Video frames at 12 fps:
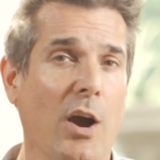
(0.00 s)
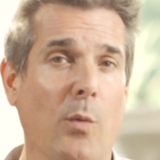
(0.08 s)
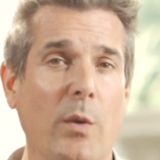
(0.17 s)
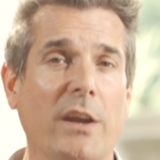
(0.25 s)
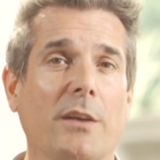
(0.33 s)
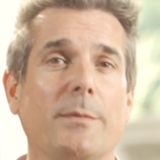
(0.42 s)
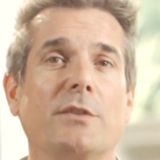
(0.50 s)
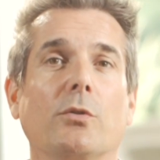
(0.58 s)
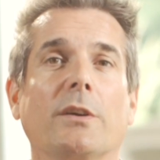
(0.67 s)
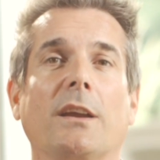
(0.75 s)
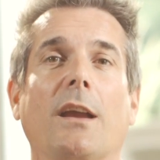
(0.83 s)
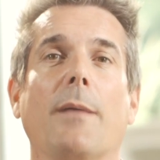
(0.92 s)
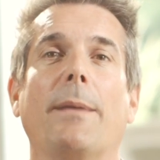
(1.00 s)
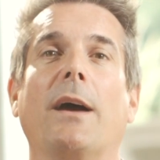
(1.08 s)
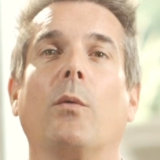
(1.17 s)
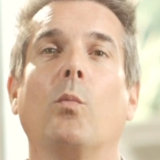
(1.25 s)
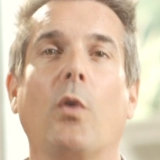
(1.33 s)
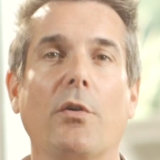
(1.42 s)
And we're going to be talking
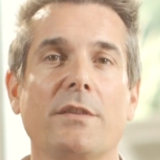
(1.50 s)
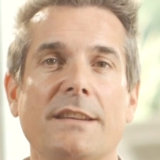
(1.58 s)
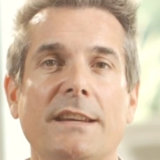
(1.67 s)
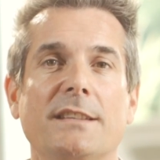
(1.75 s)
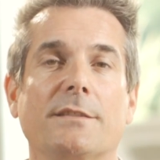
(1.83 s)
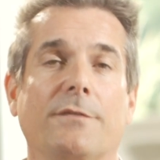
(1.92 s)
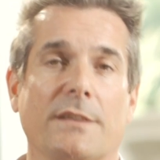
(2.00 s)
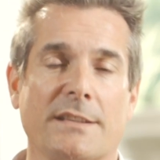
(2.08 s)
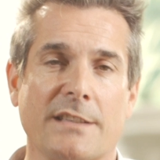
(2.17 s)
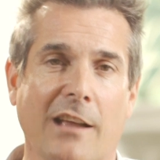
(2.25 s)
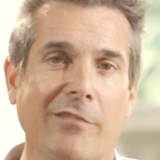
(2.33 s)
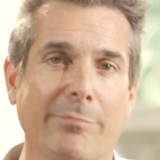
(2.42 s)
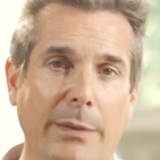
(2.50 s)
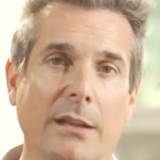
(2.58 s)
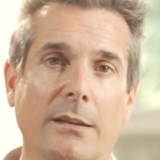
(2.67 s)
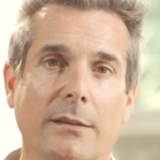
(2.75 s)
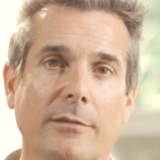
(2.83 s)
about warranties for self-build.